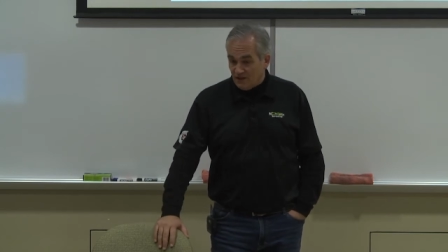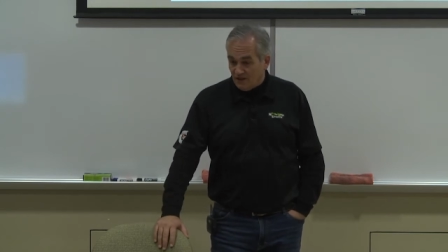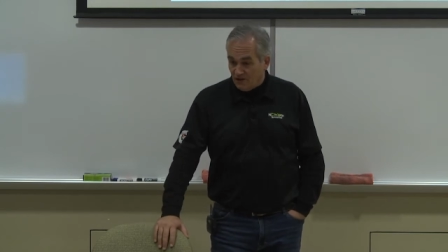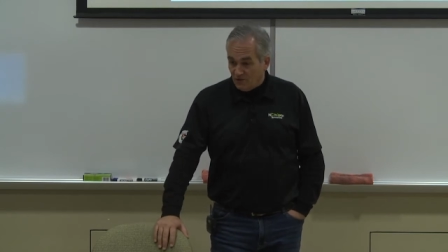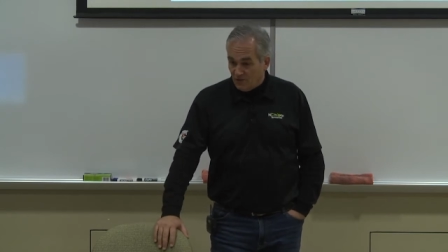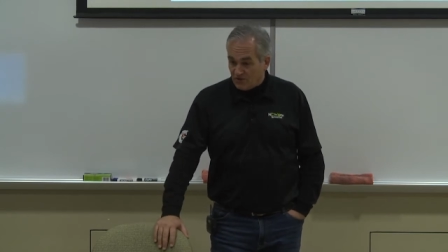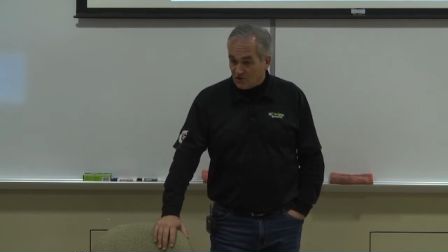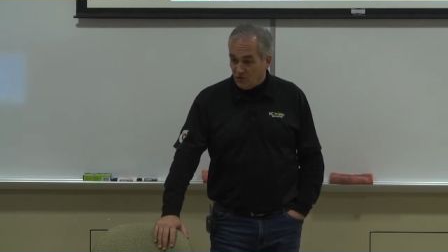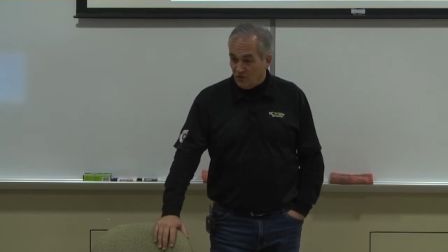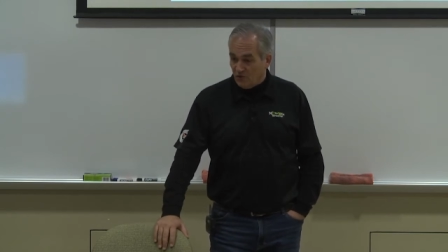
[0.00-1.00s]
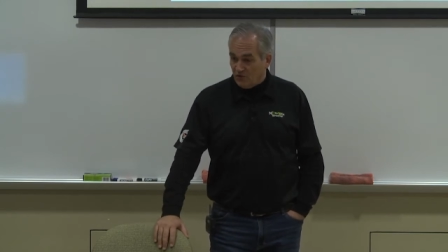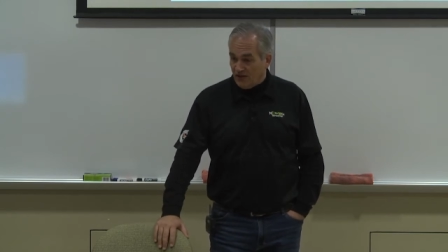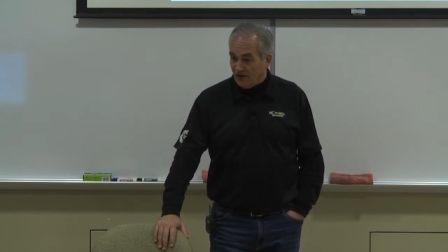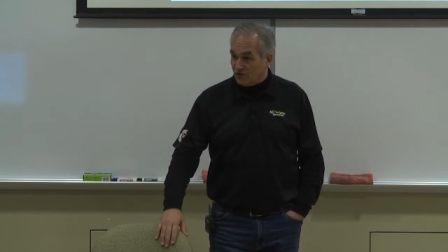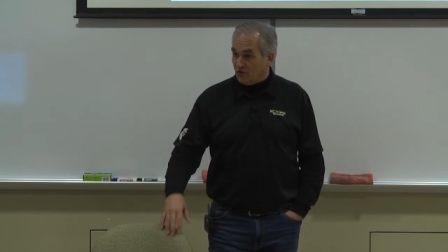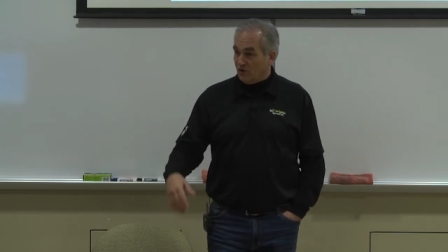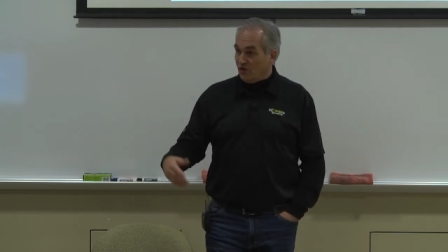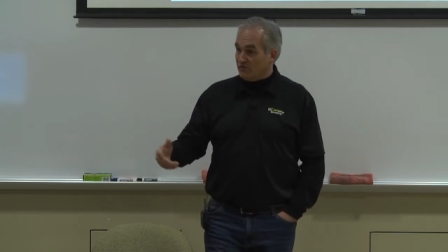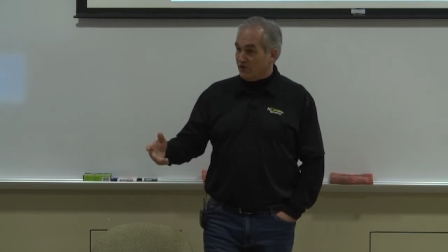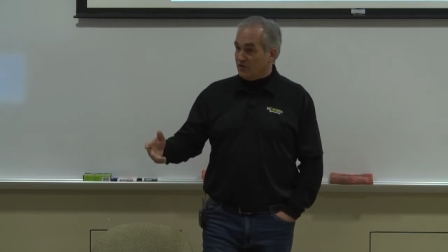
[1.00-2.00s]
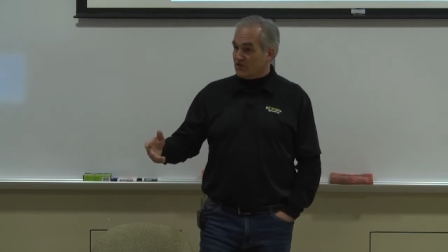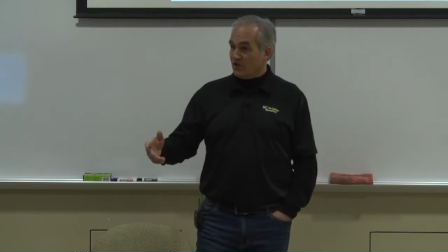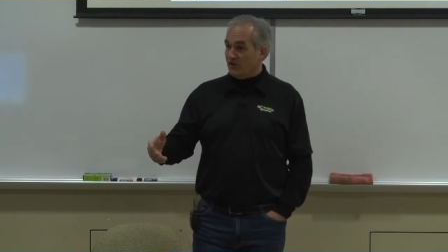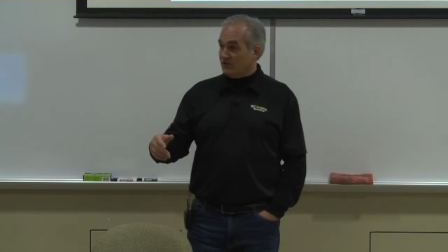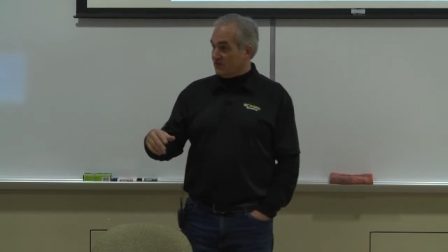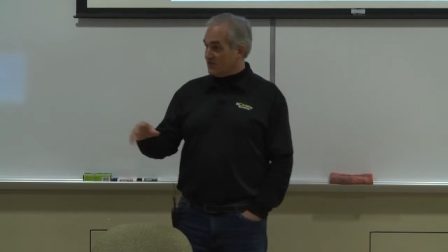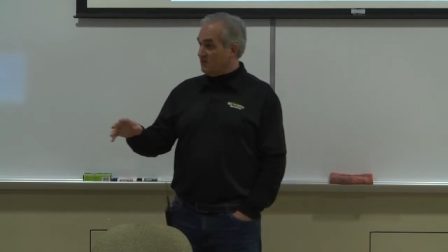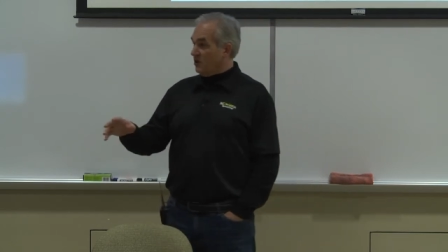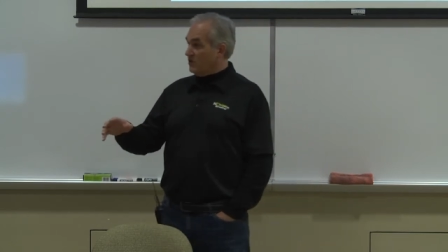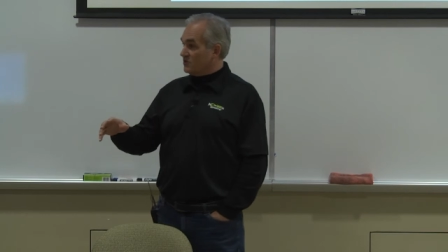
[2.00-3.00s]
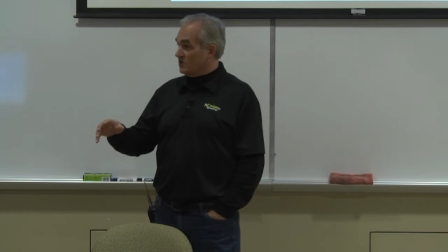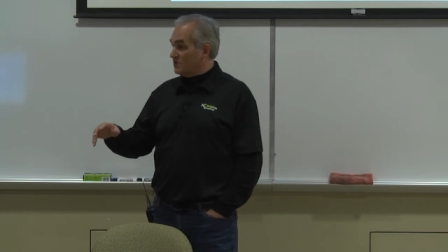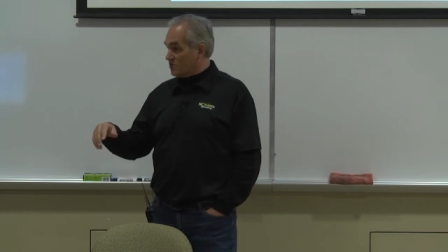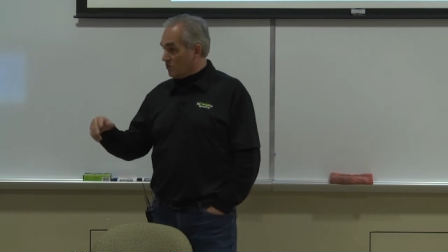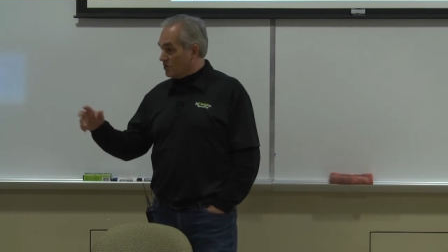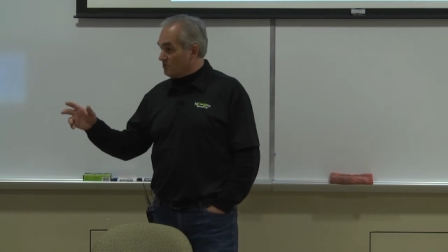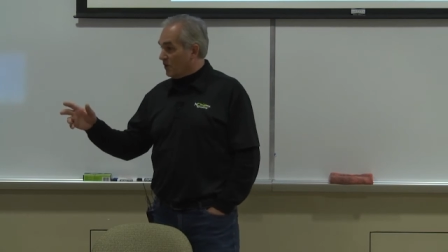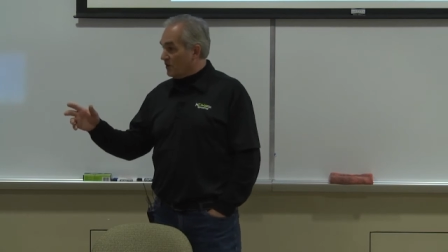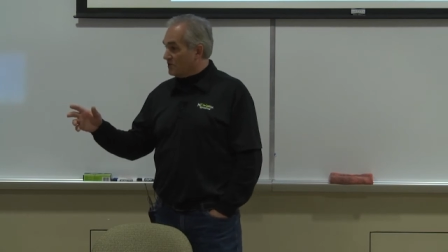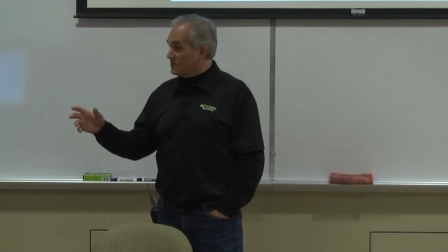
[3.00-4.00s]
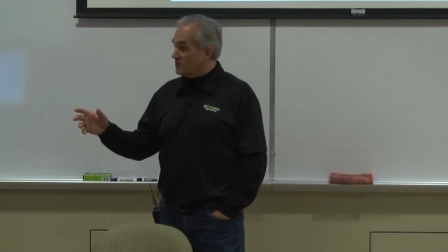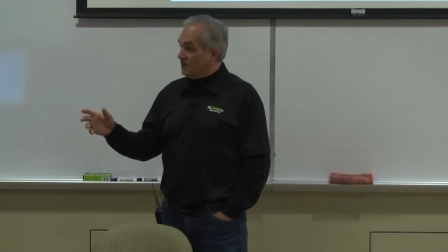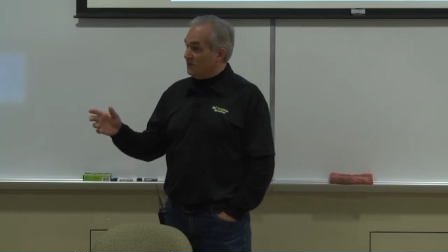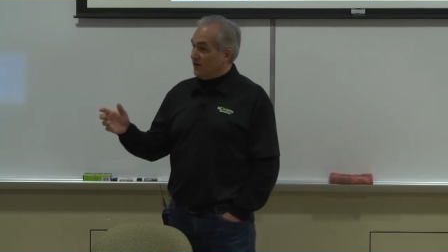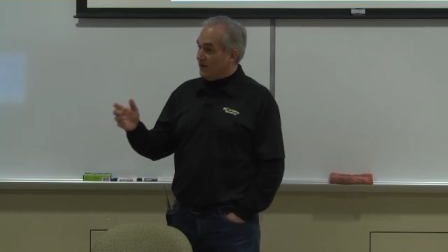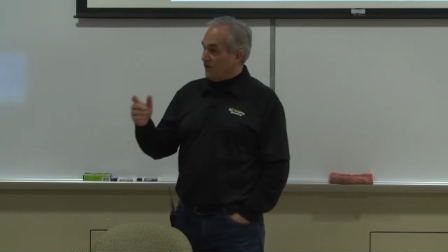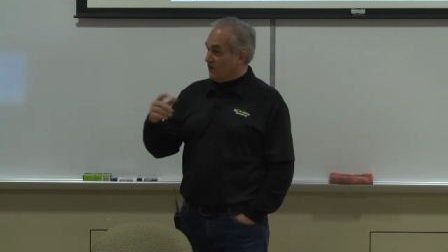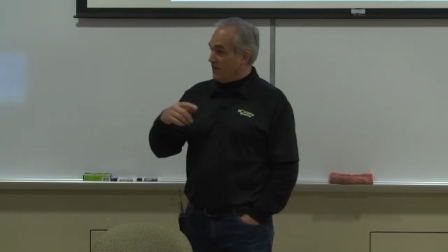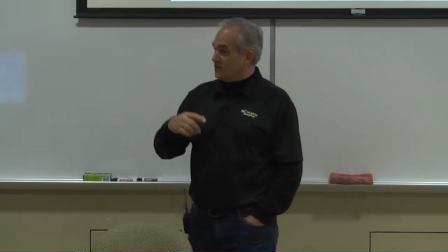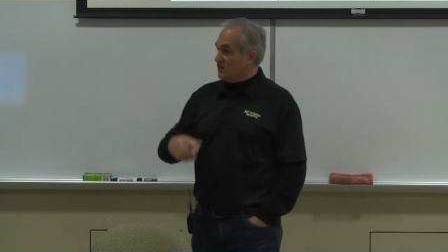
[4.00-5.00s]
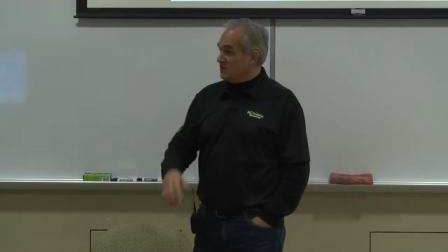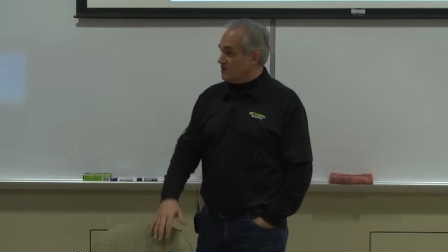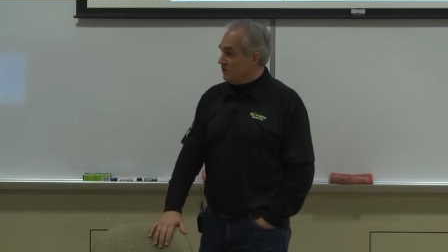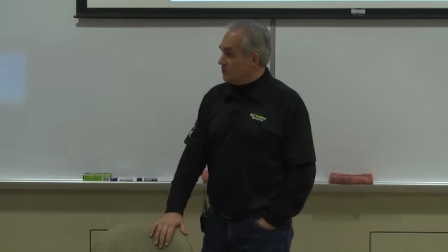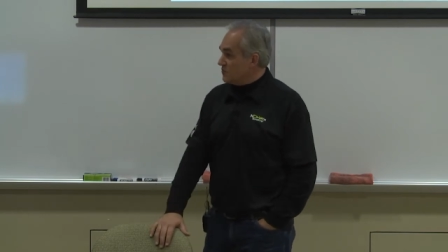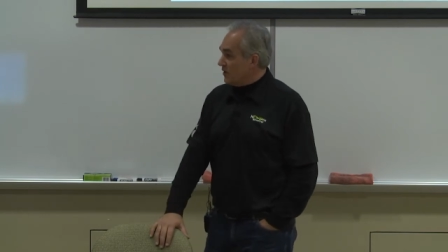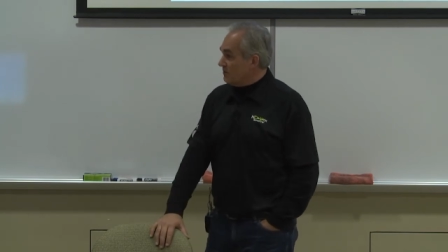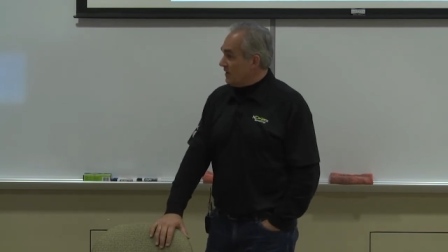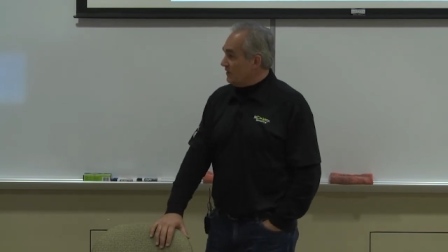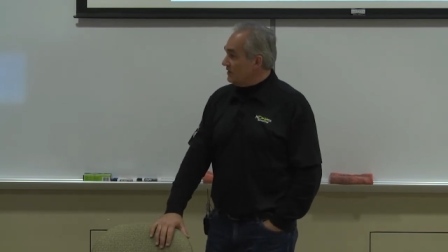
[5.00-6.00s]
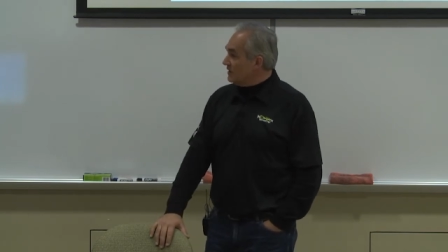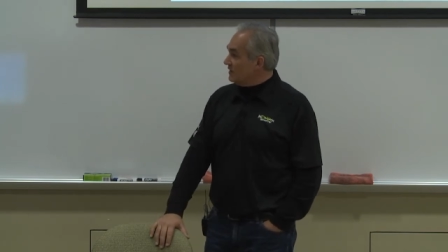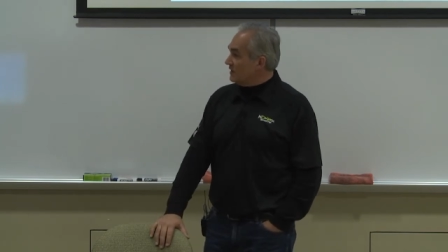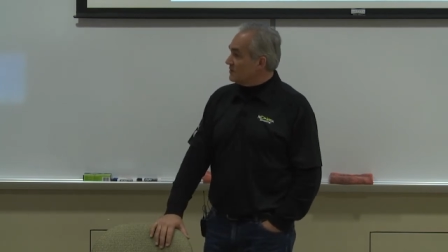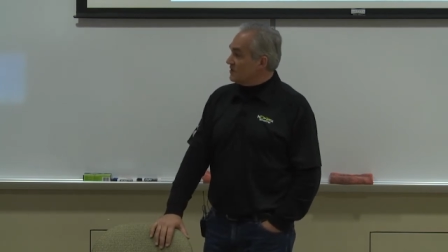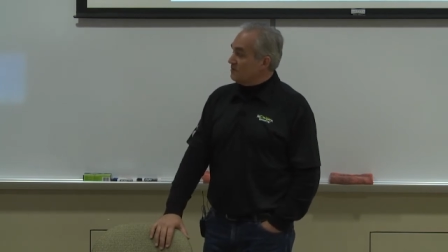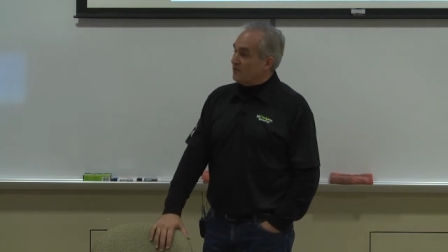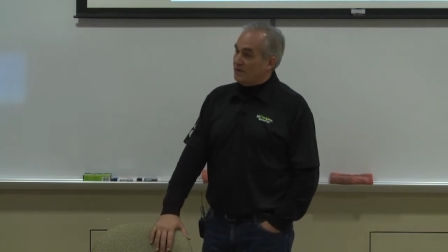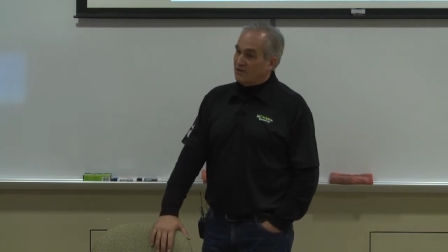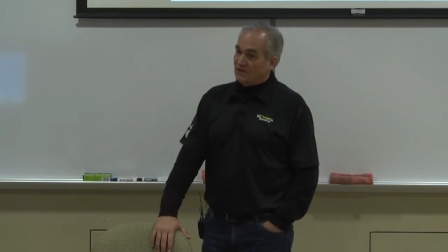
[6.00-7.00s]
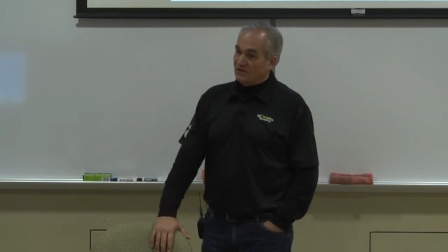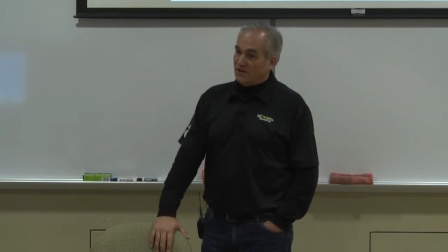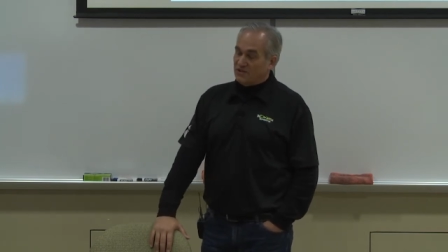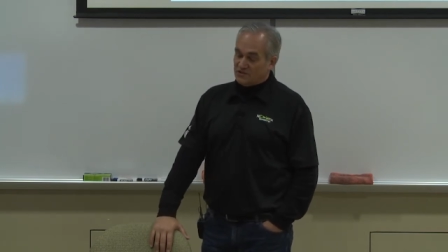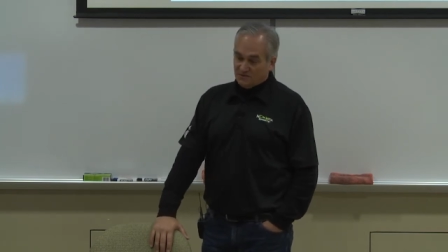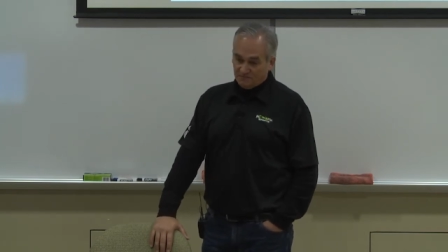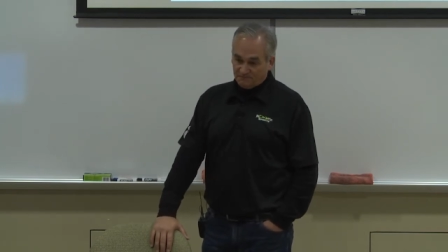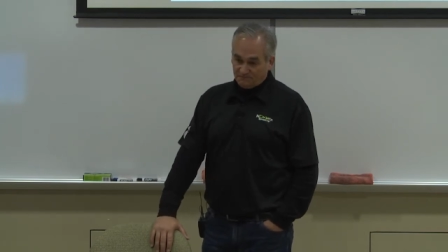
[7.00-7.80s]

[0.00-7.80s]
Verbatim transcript: Uh, we sold outdoor lawn furniture and gazebos and storage barns. Uh, we had a location in Silver Spring, Maryland. That was our primary location.